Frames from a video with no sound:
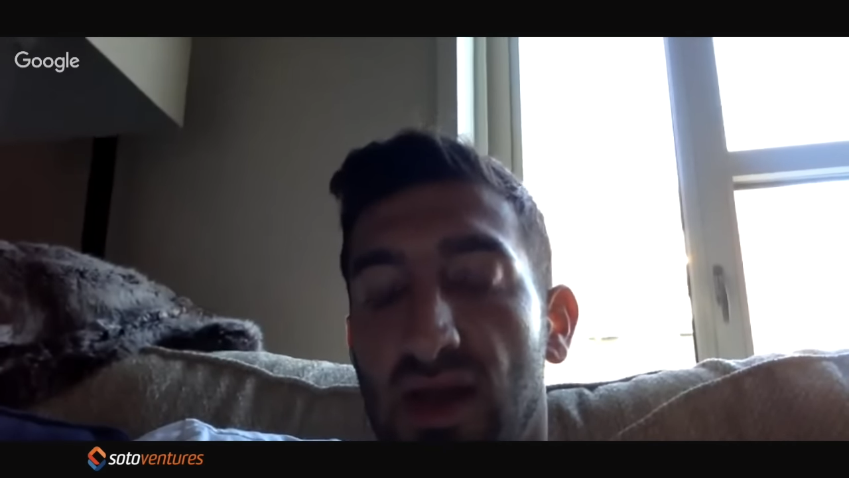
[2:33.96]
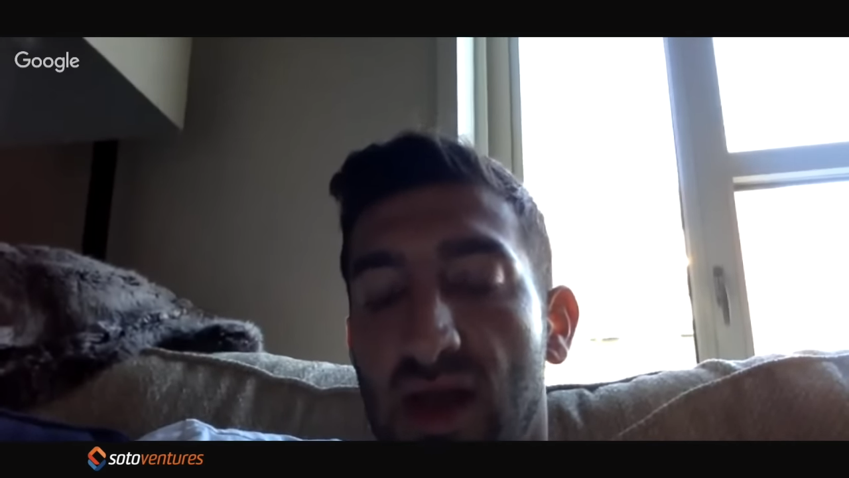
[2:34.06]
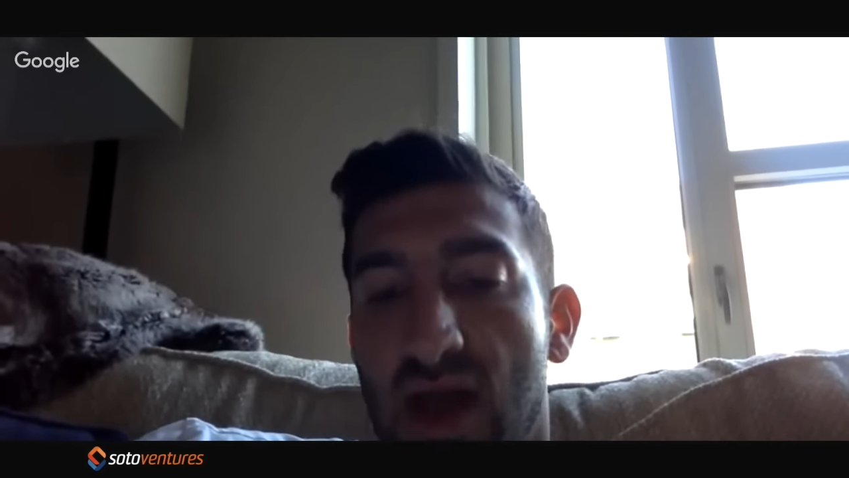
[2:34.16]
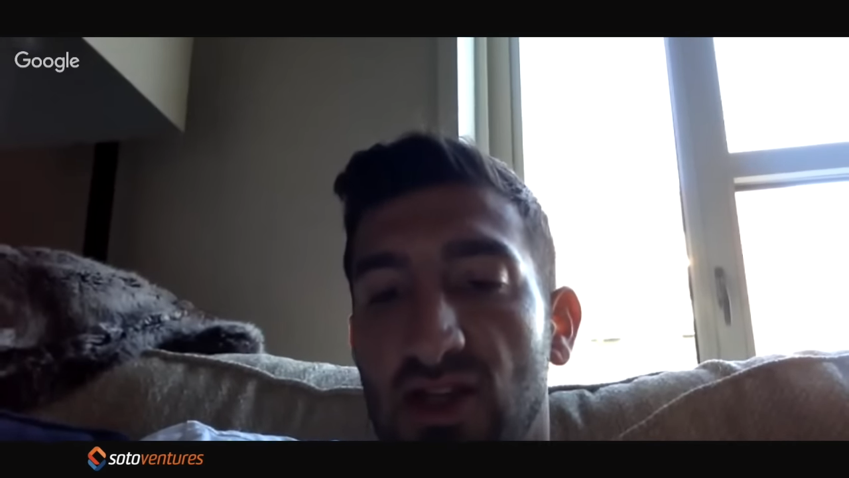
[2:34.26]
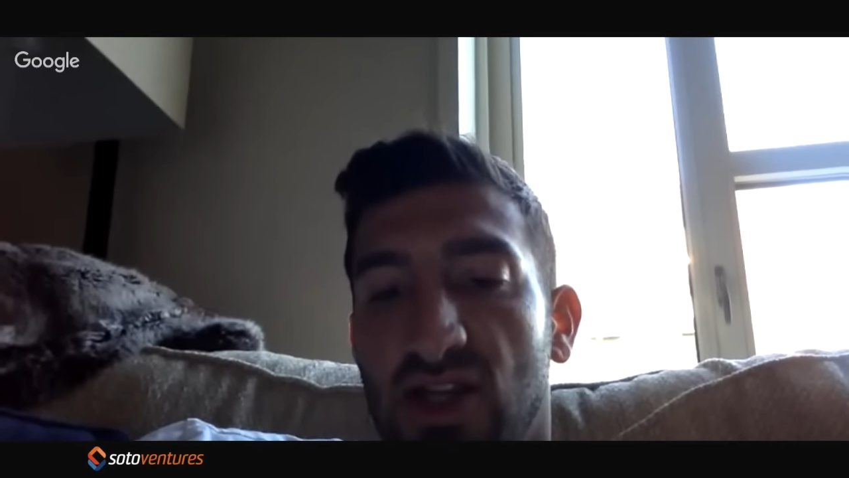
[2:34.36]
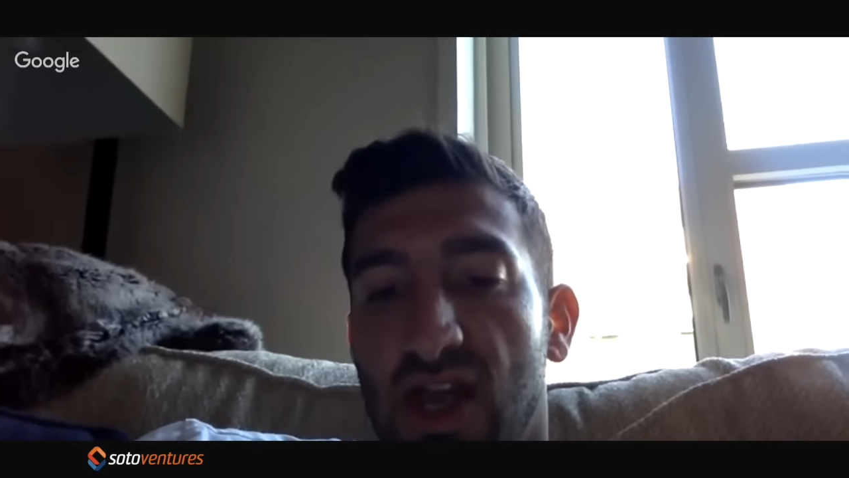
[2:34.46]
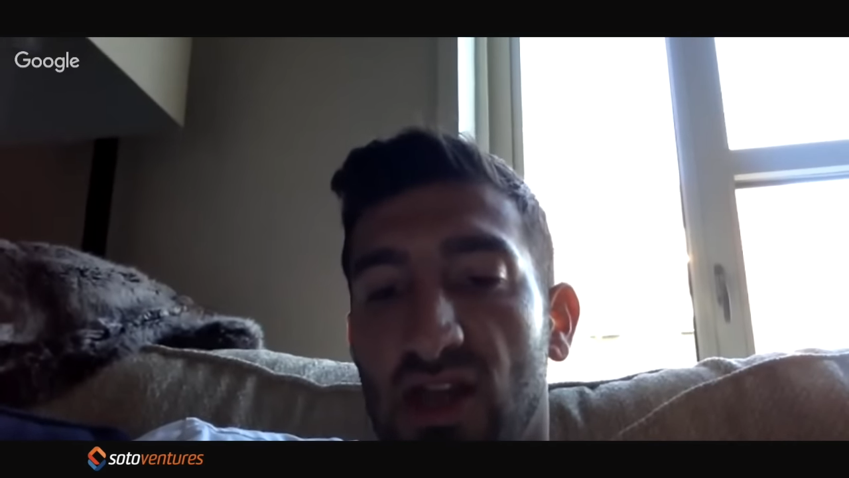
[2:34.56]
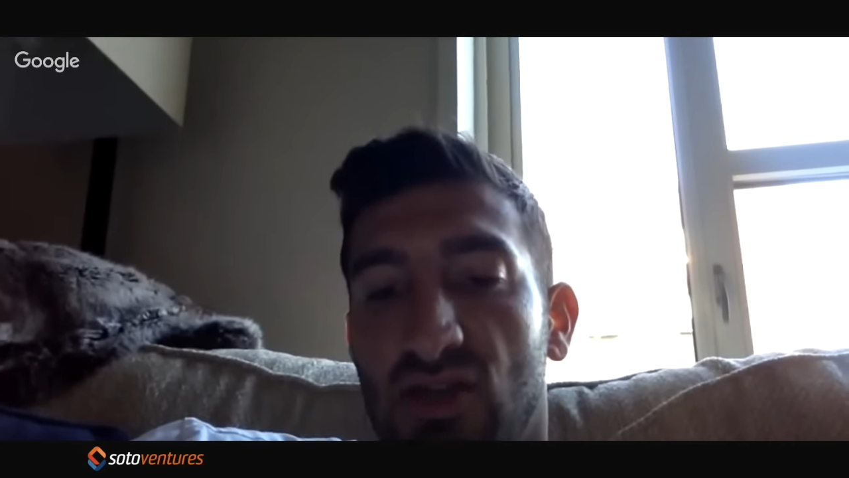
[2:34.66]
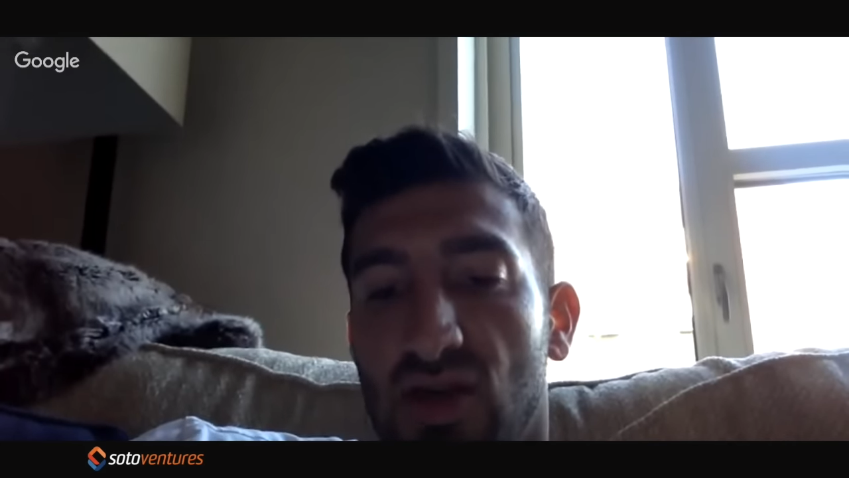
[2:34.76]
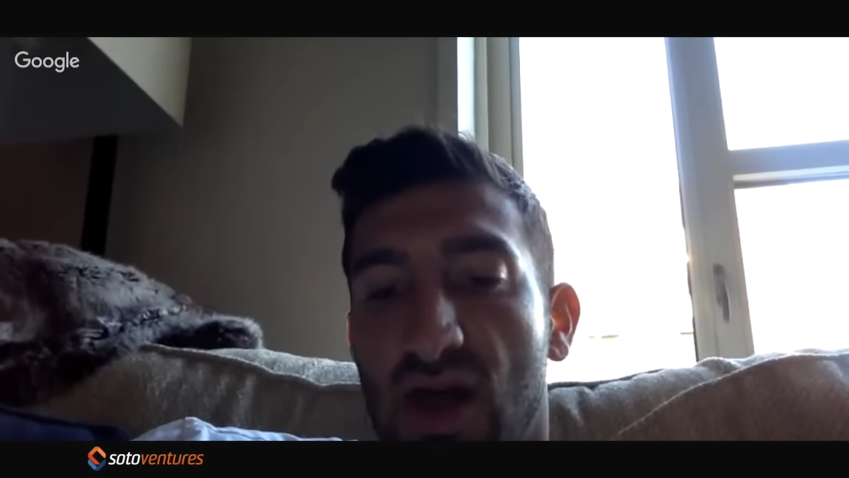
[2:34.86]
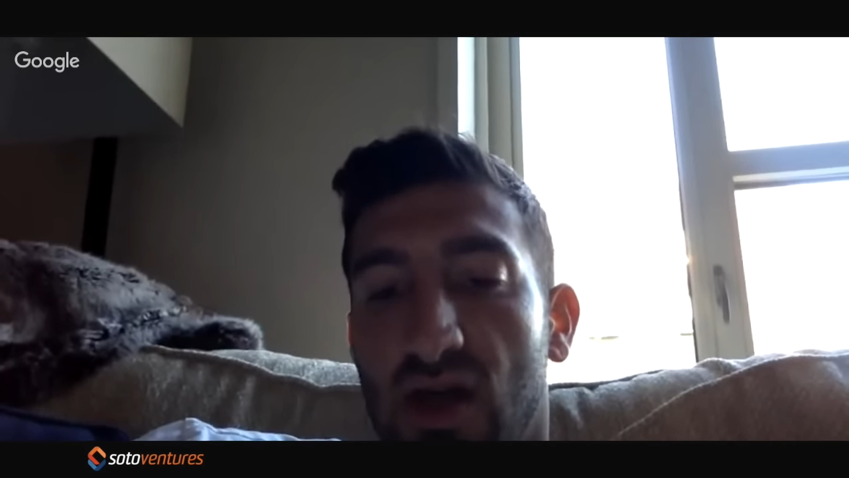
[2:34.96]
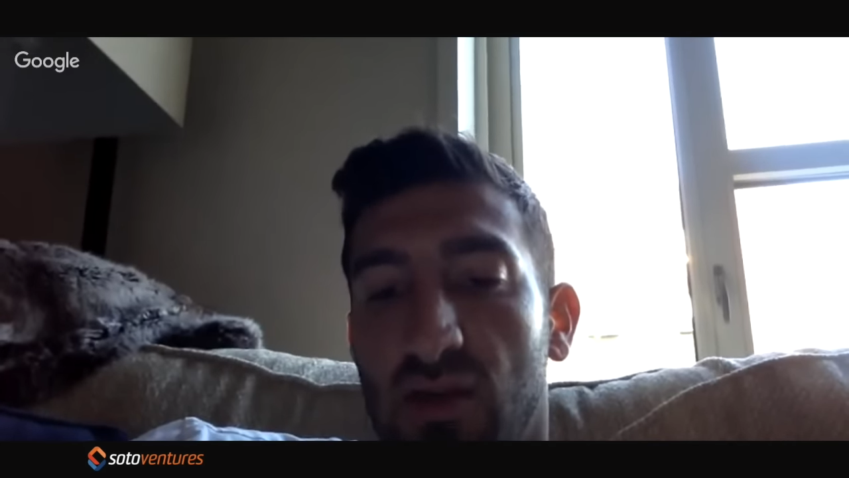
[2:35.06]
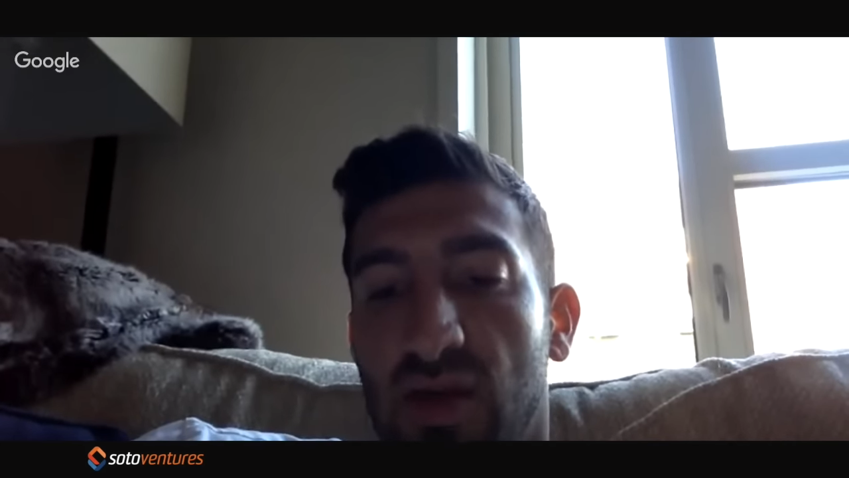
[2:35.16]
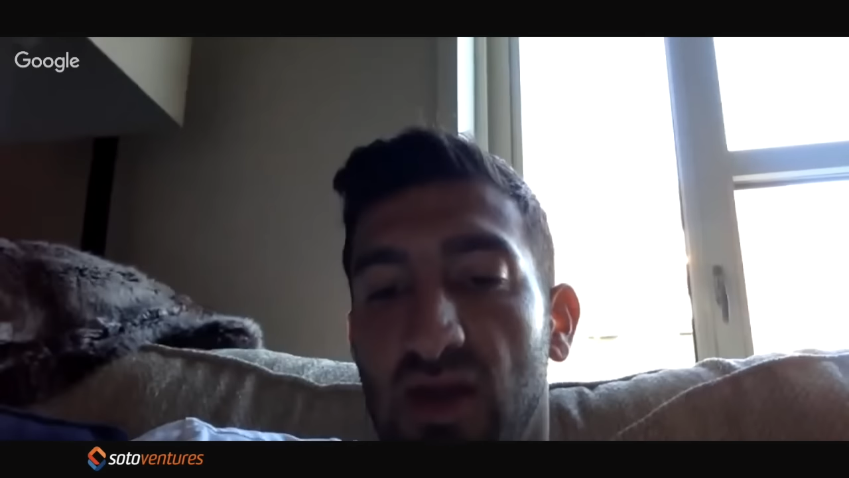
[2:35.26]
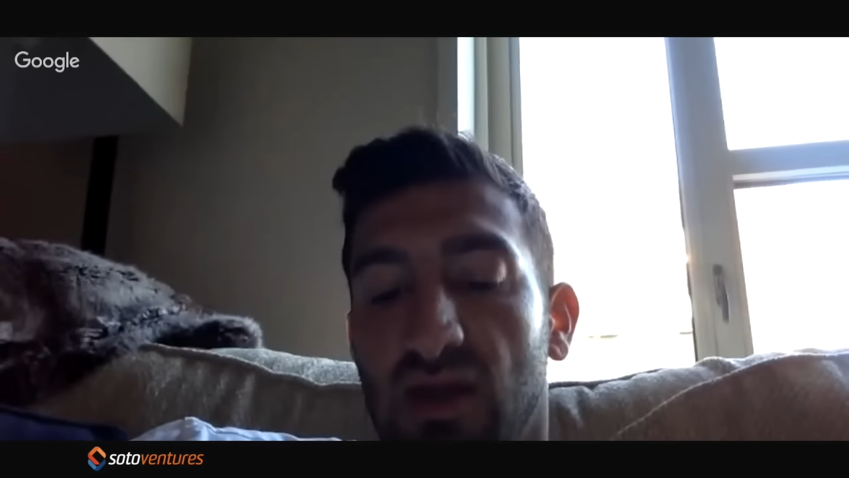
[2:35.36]
educational
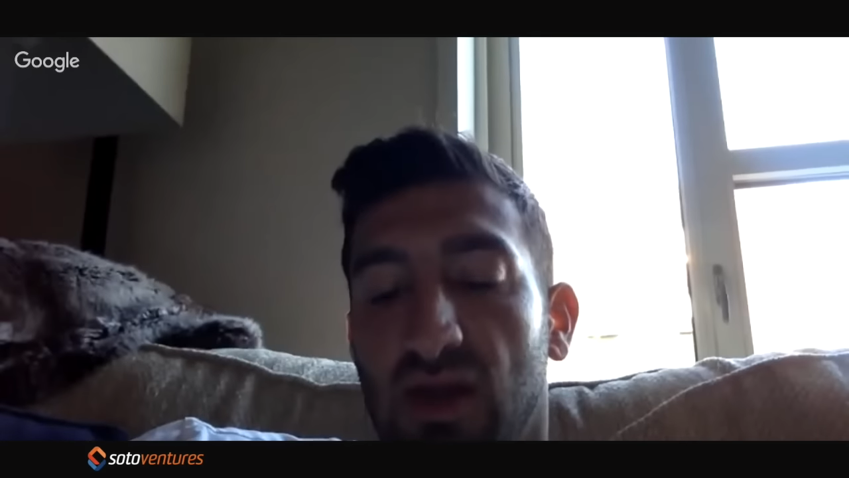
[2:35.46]
element,